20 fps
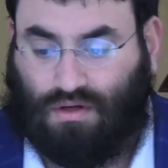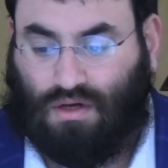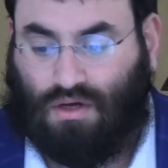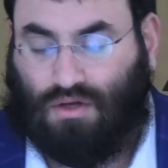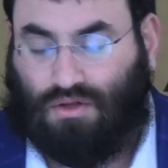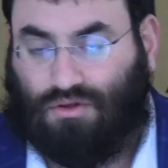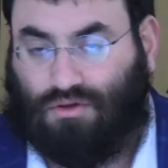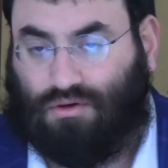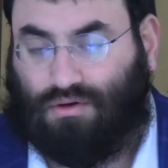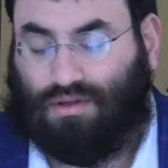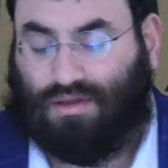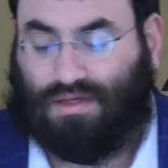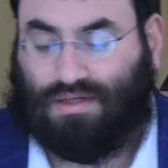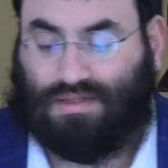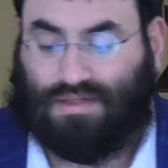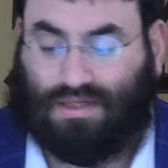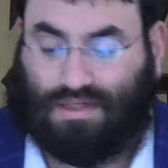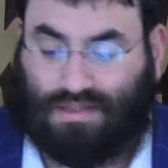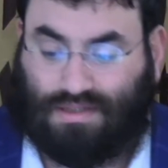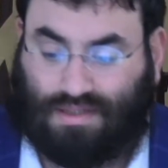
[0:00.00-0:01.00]
During the
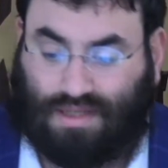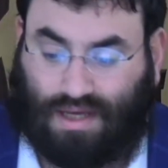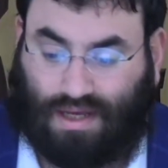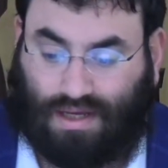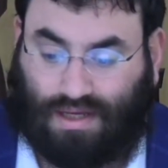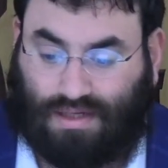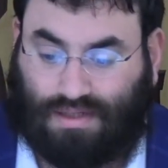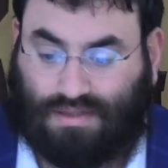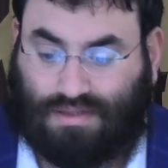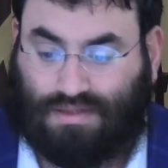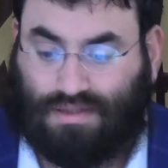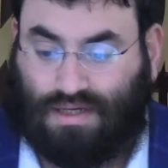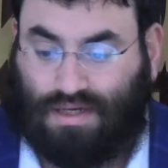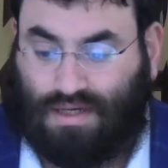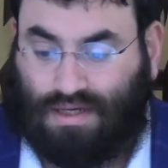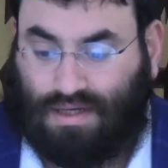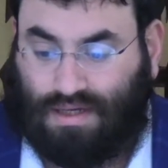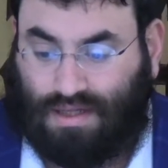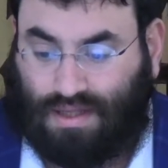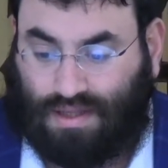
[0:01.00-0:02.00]
6 days,
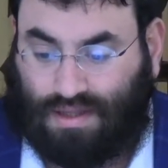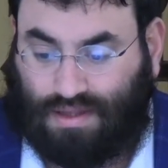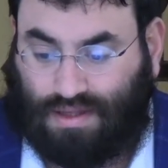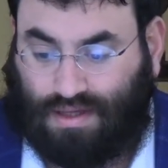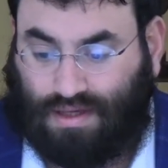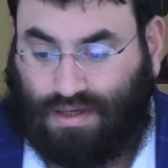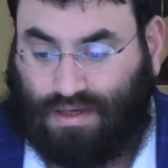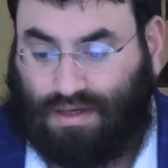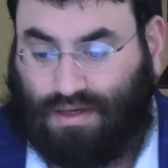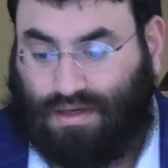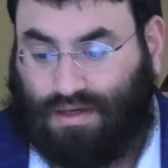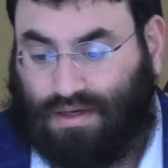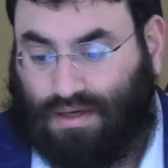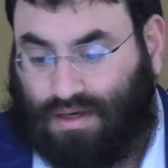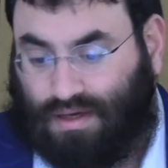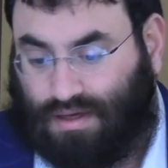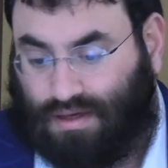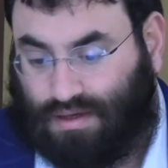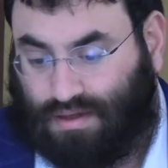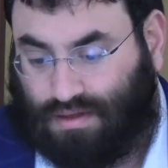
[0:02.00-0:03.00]

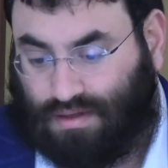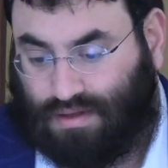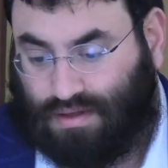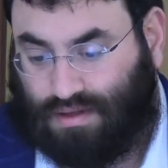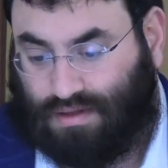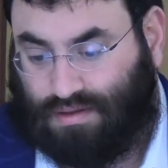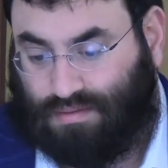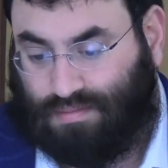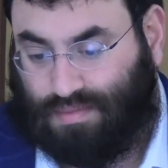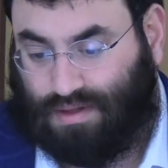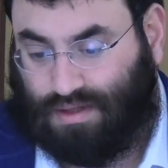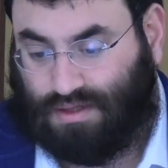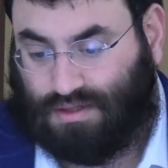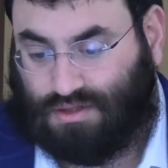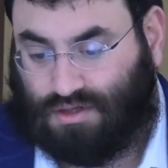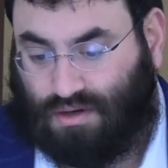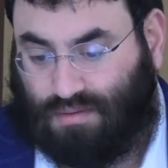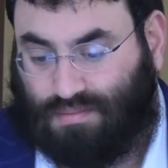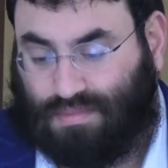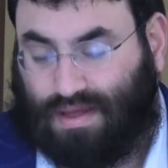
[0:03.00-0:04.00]
the midas
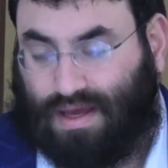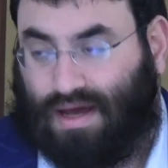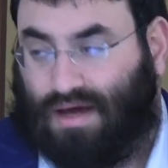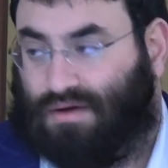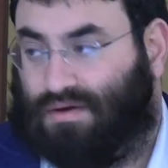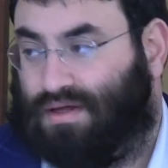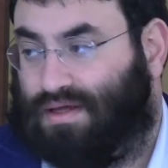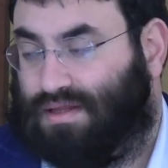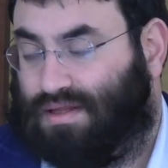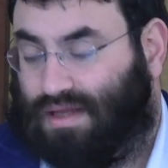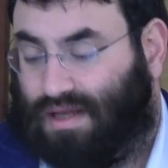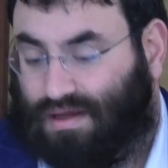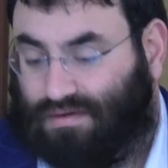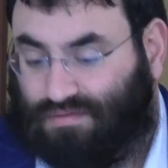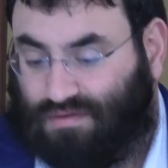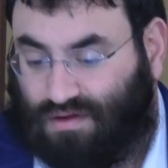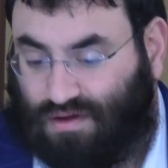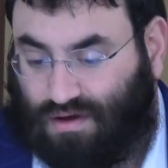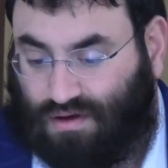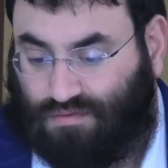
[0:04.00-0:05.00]
come down in the
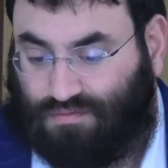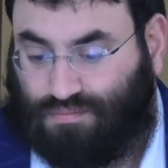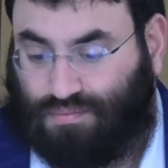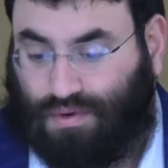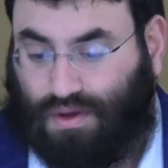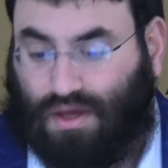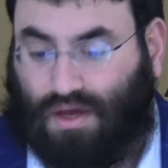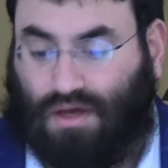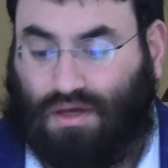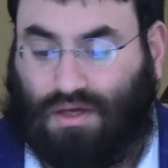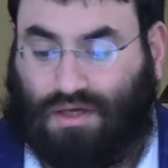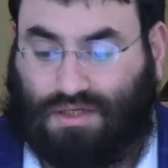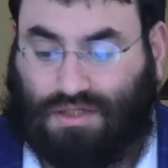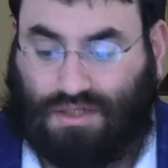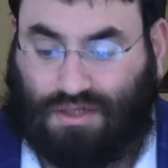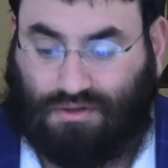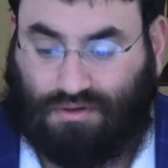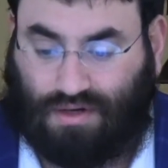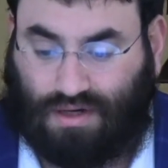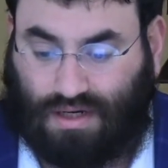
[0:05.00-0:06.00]
level of bria,
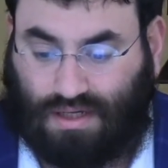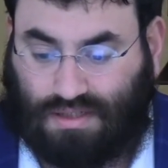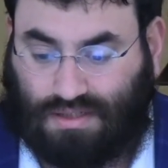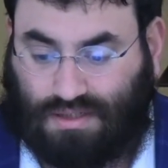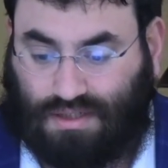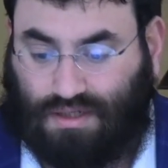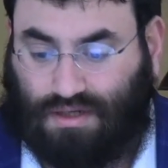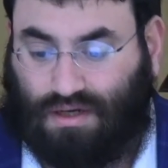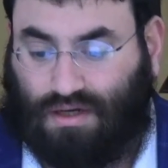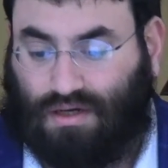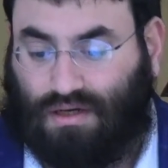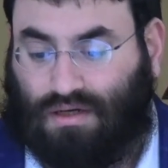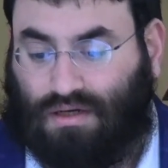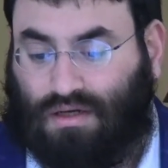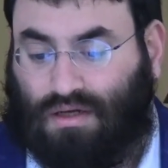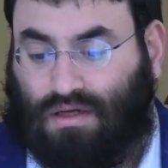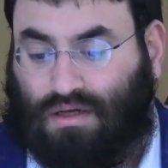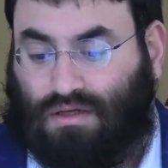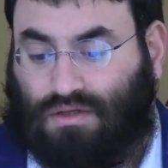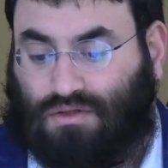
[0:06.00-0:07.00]
yitzira, and asira
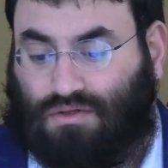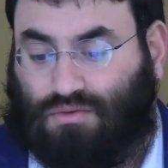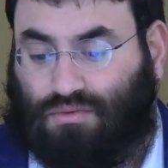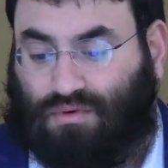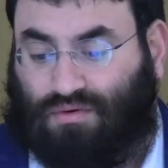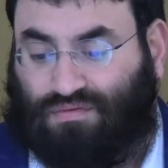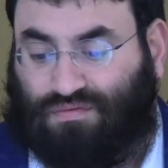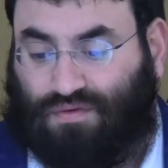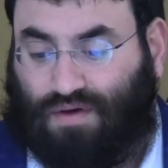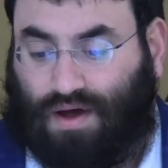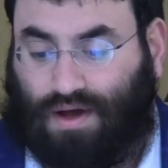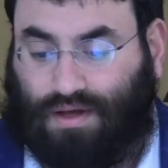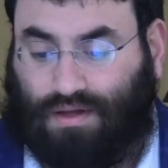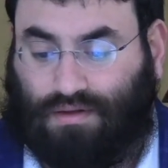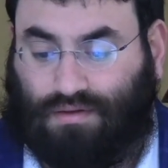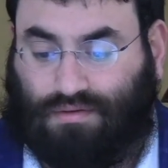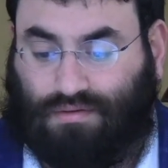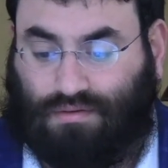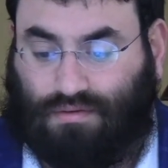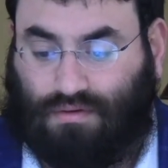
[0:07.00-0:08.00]
to
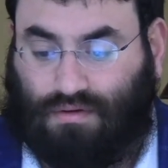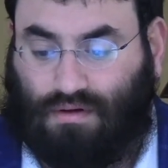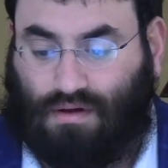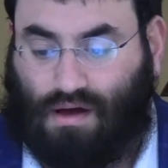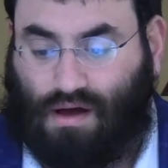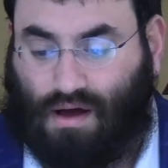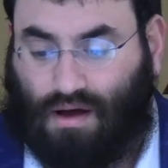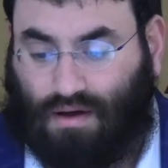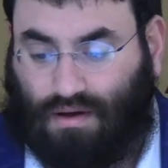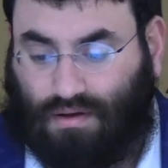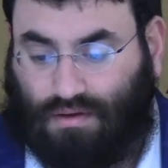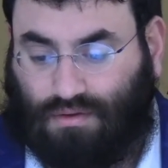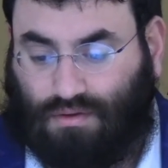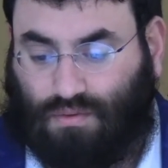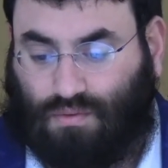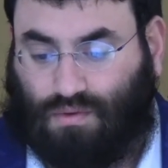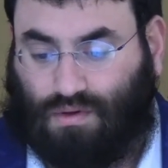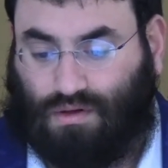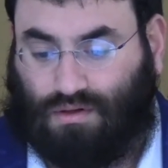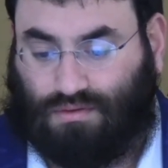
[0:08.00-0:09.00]
refine the
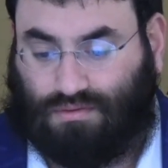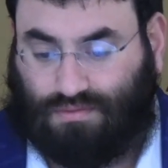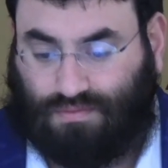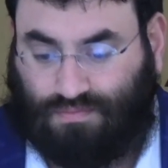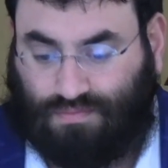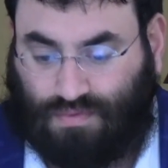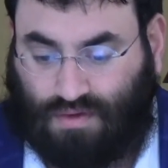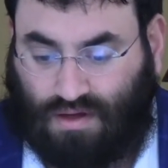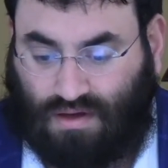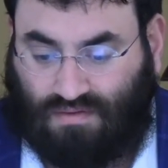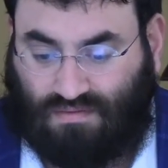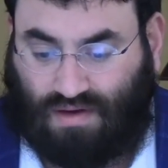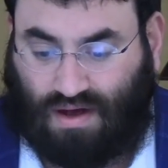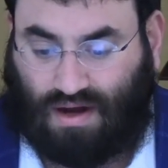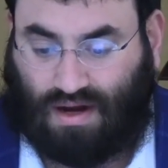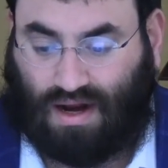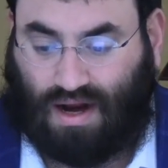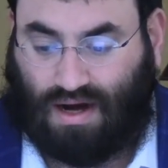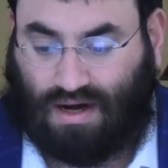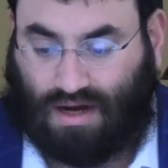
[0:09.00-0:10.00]
world.
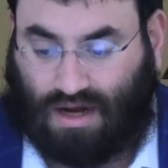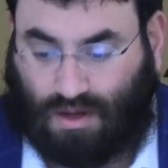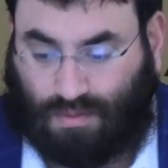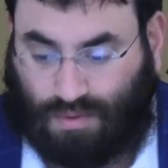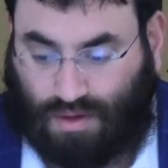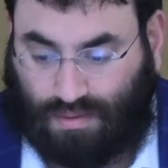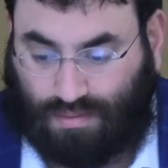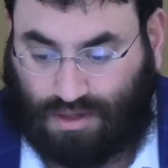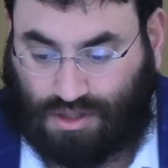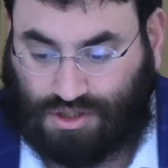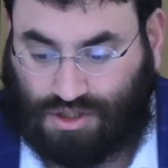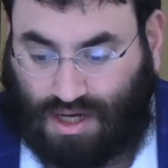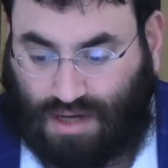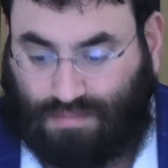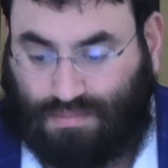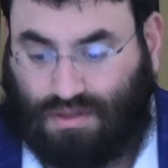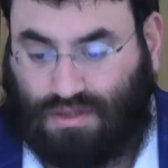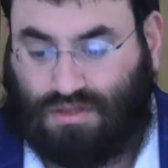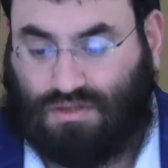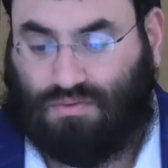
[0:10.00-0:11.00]
What's happening on
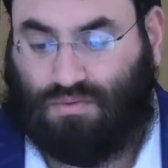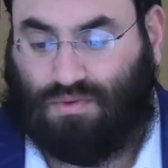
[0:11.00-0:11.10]
Shabbos?